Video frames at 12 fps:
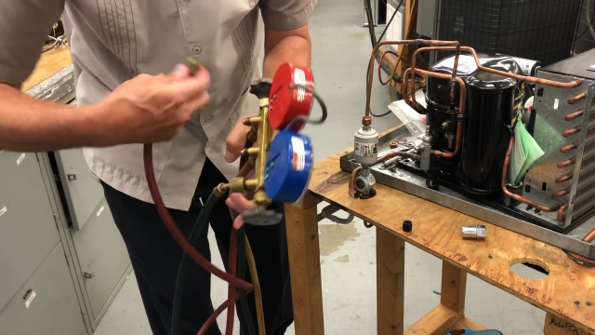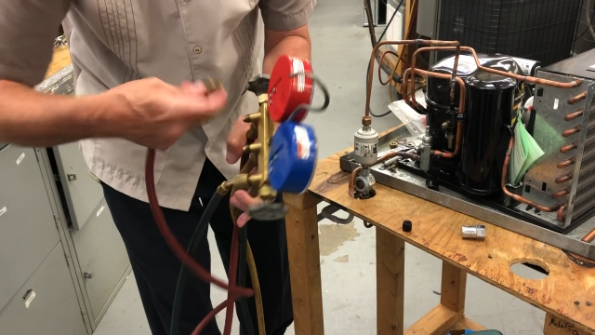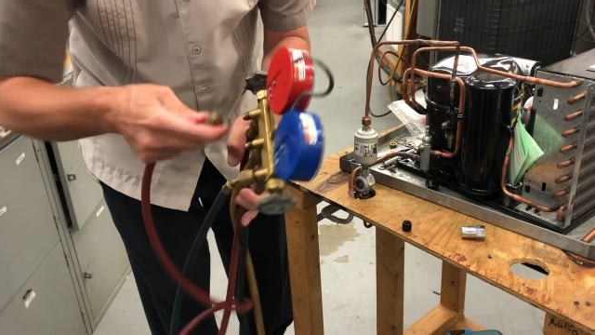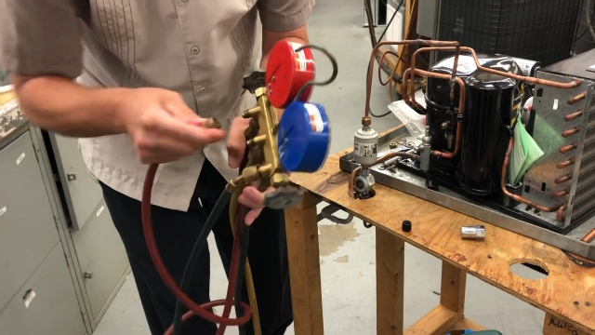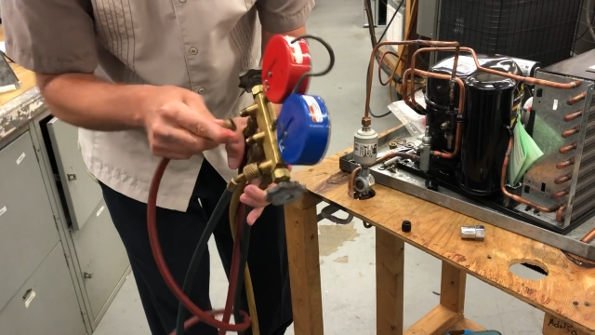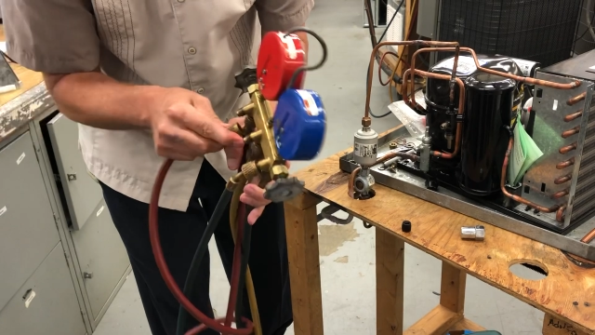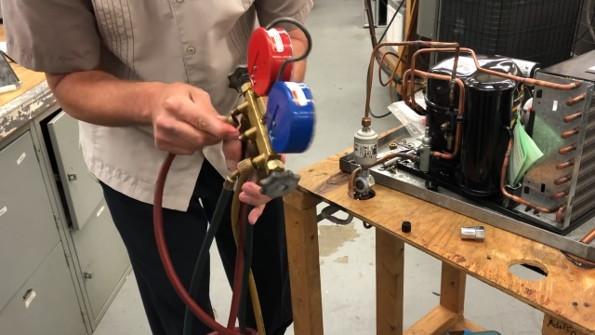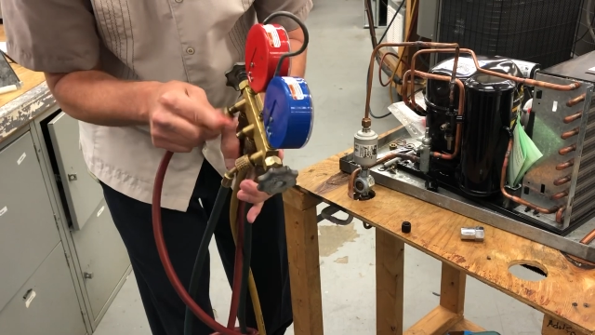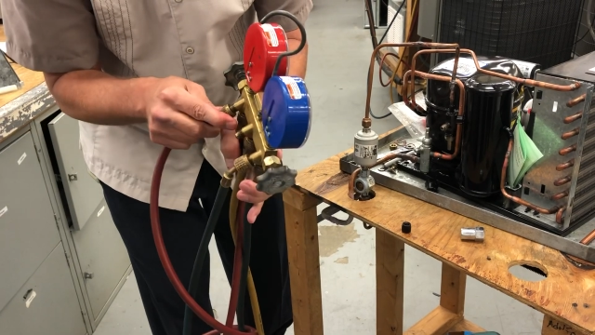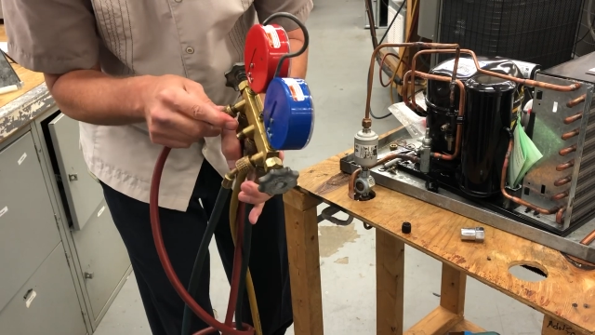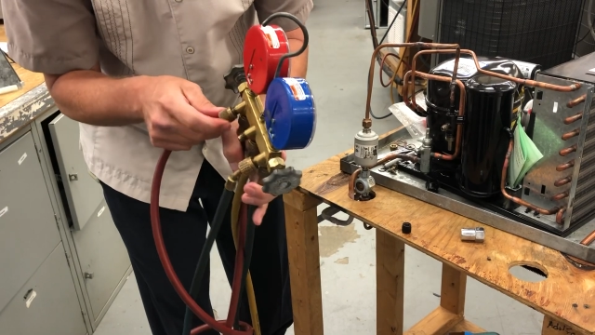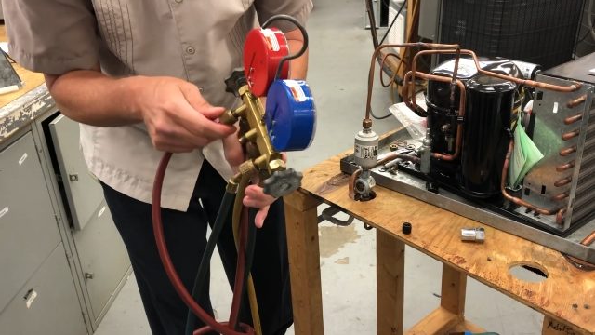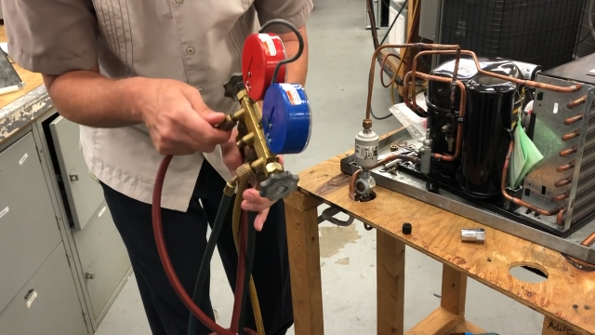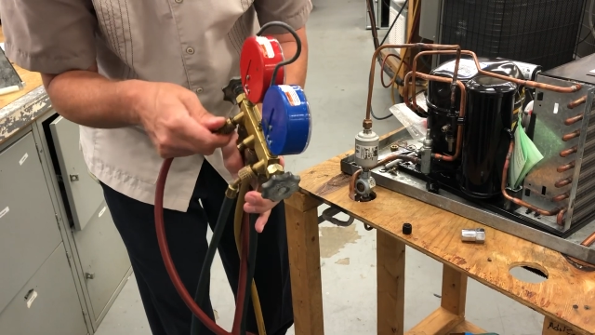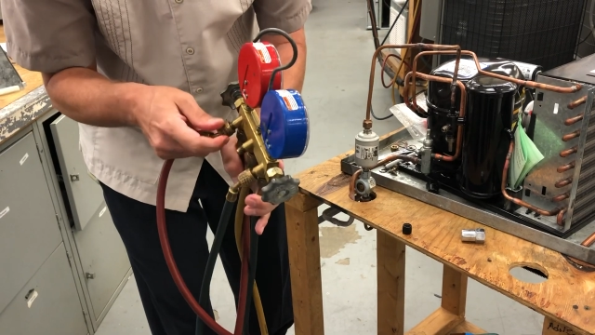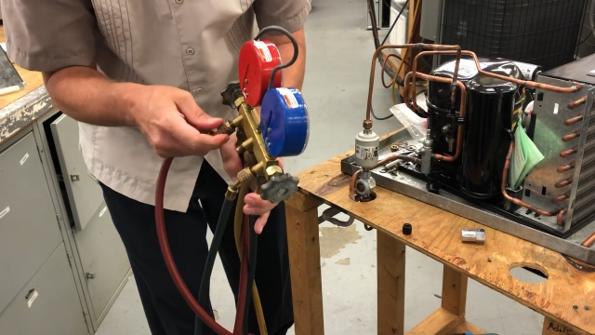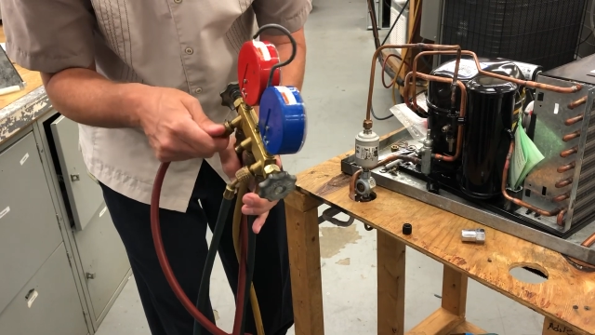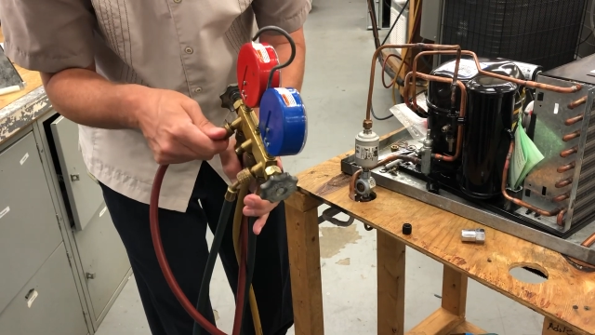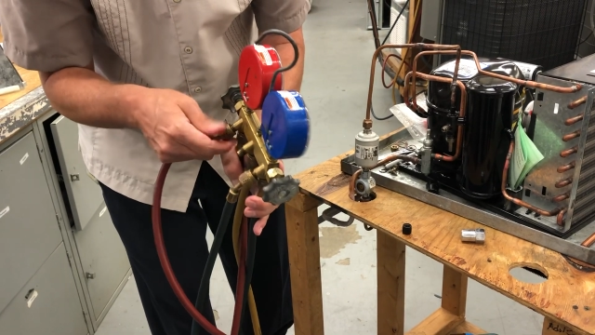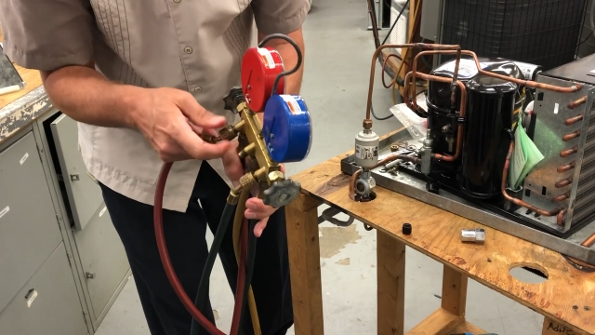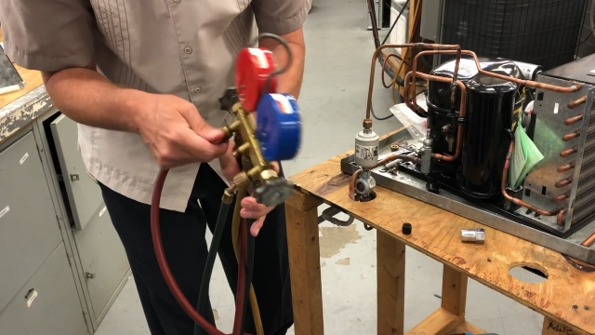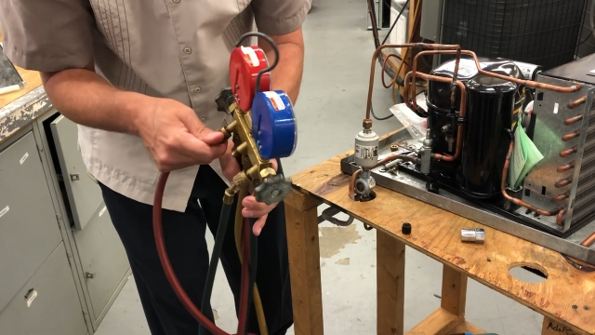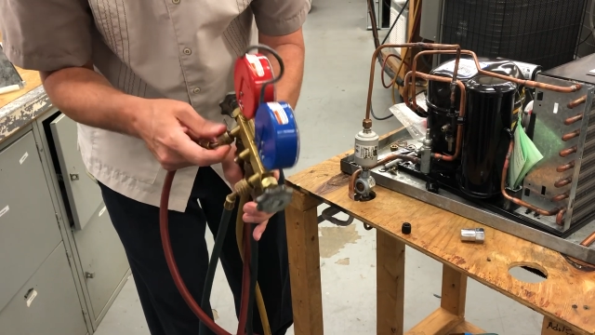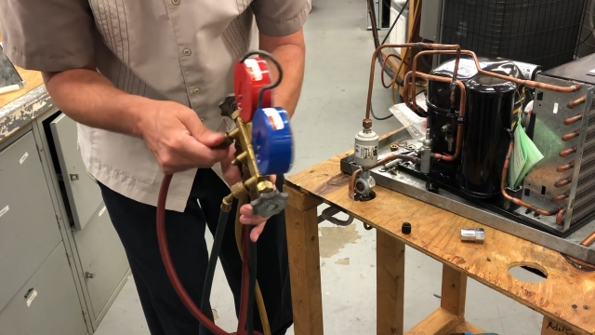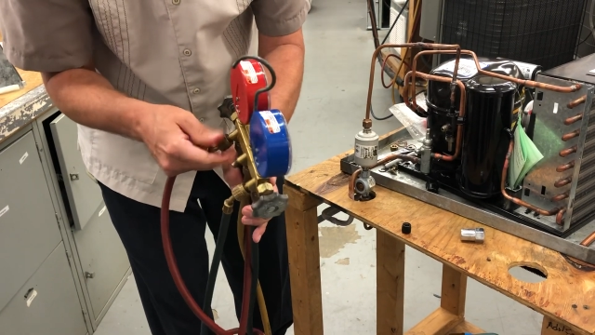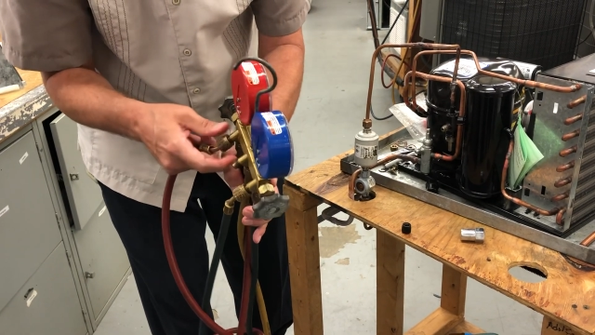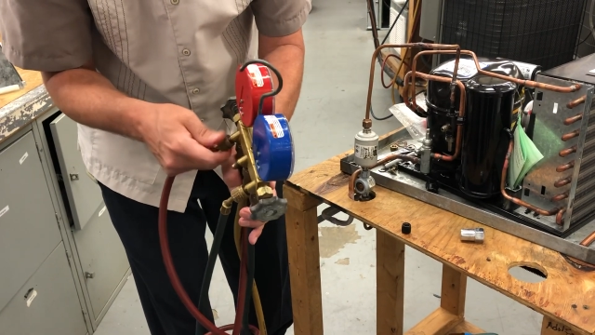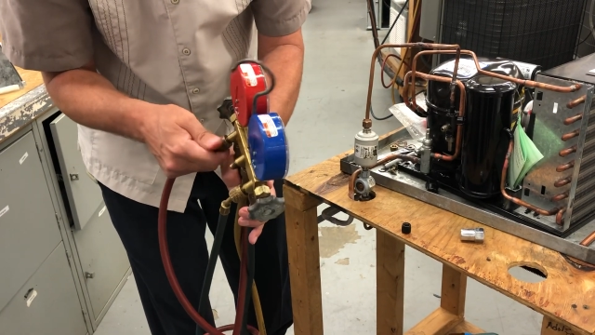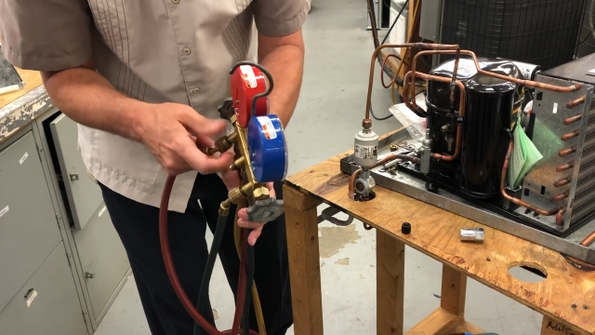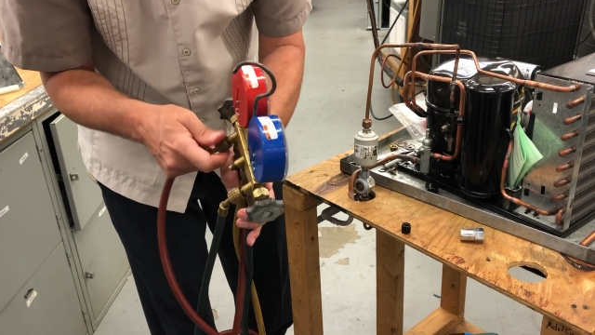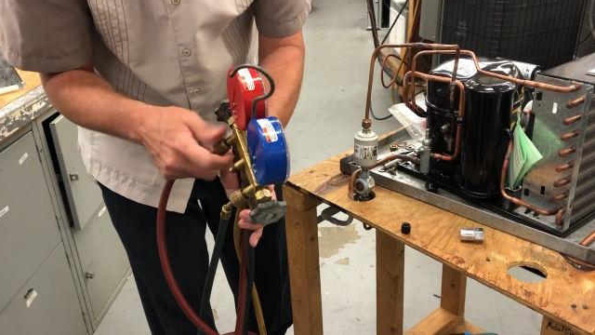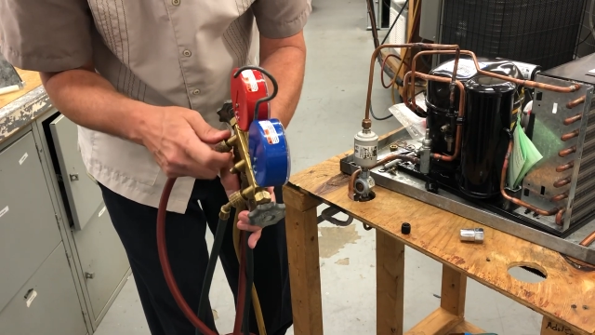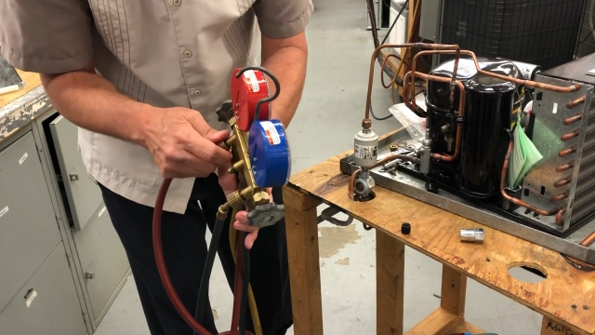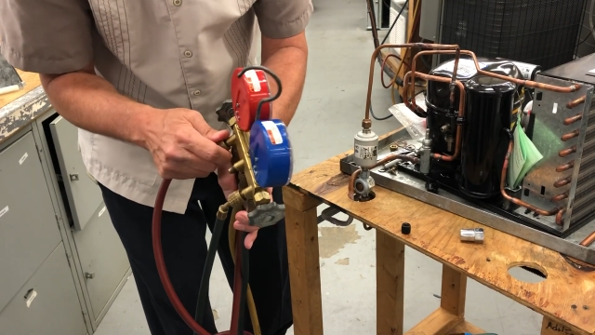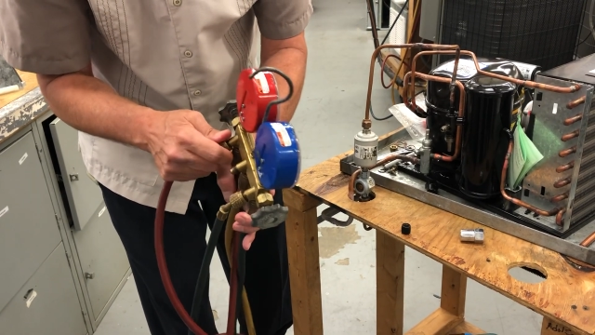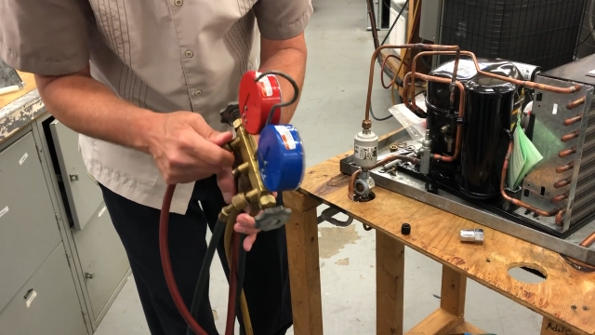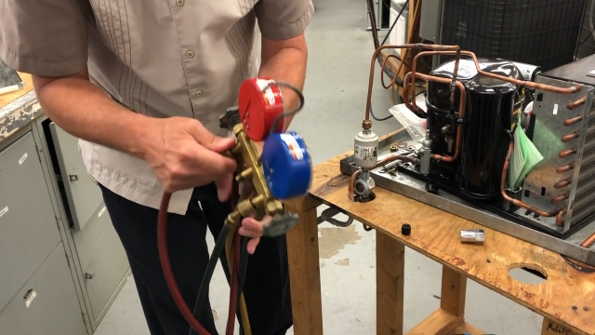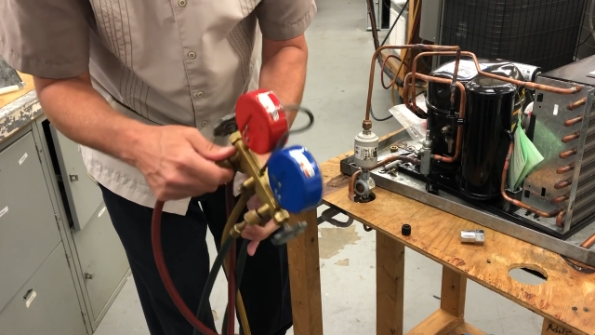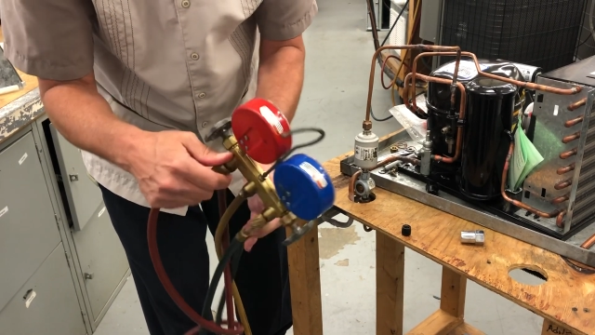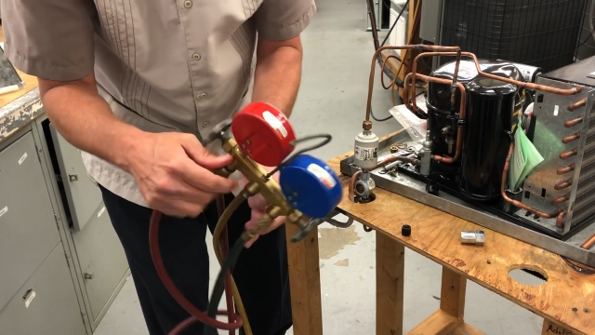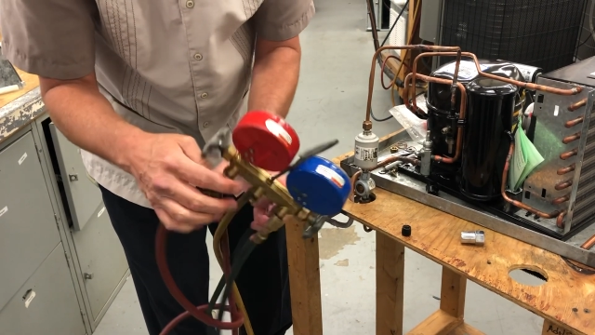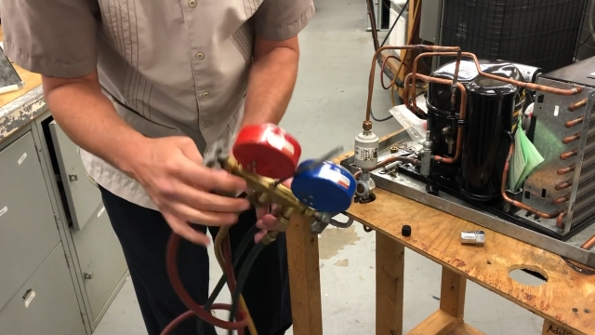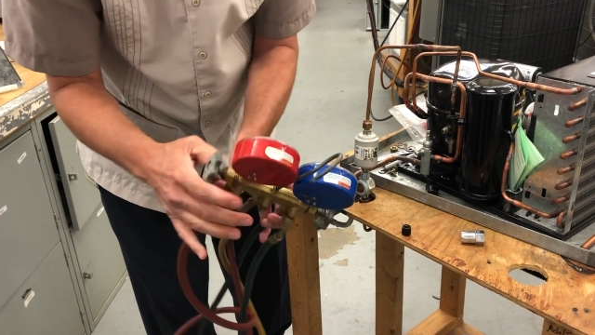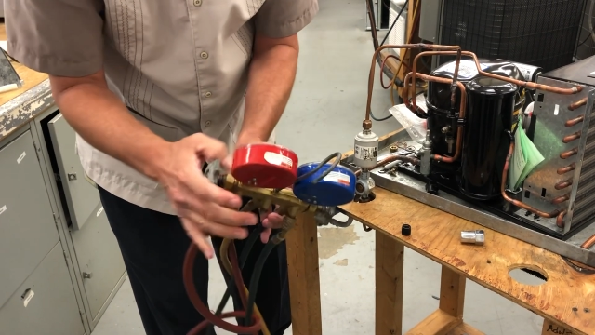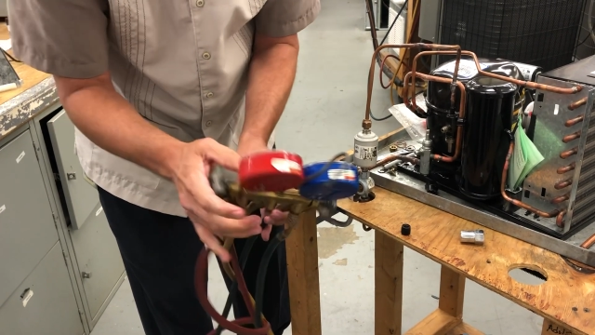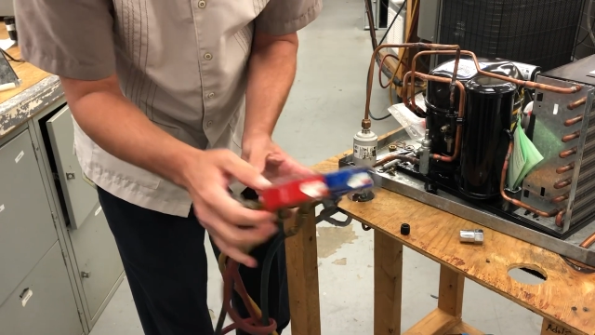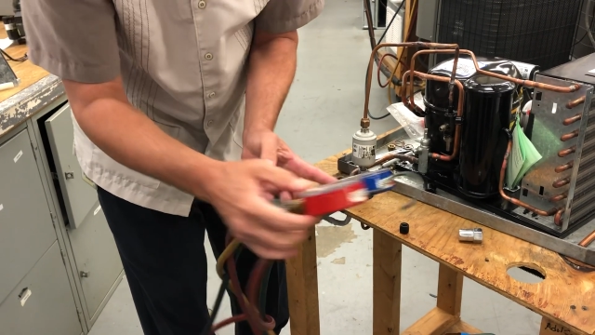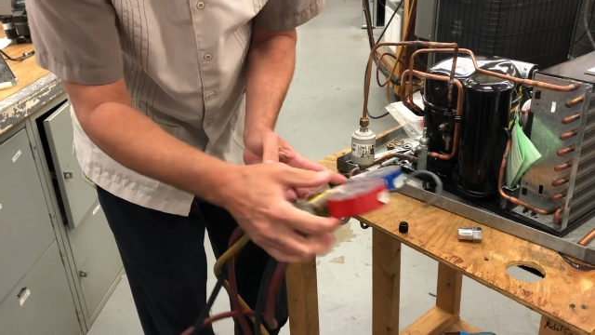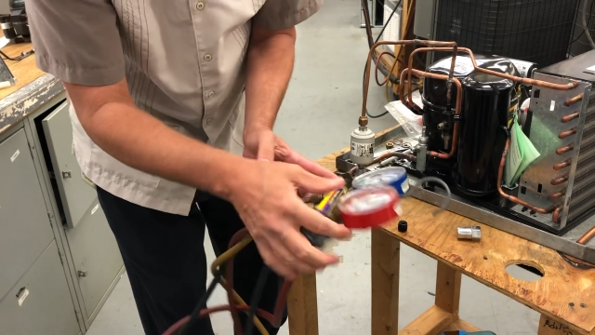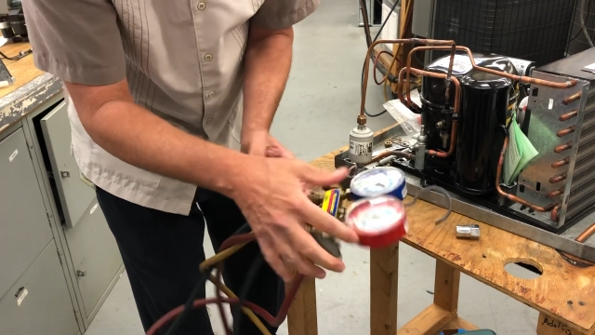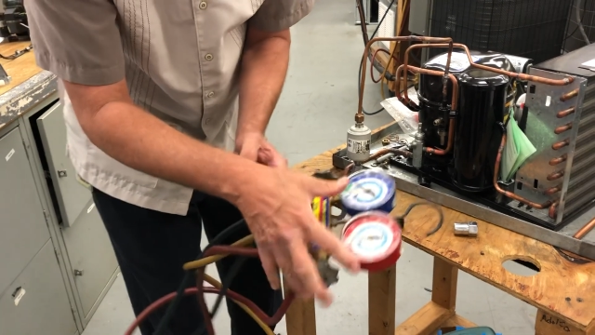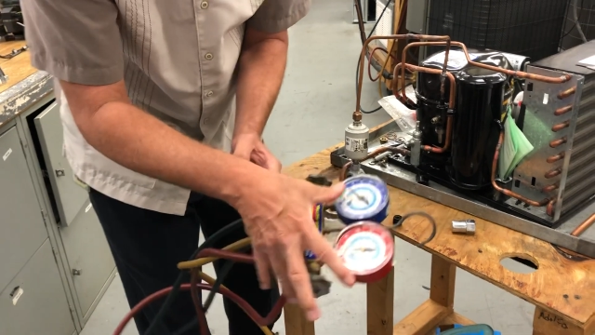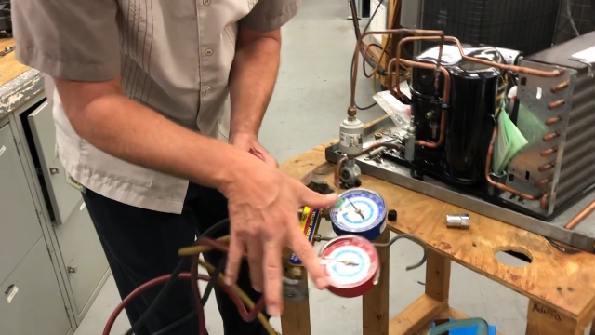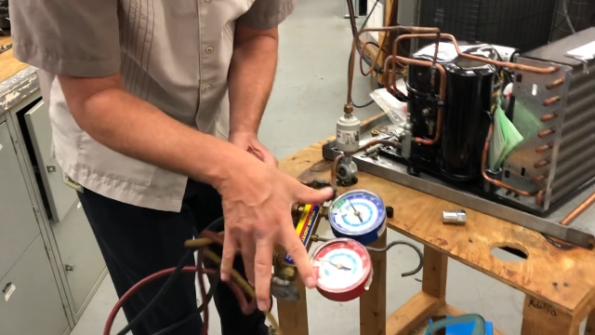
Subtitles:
No face is visible, so there are no lips to read.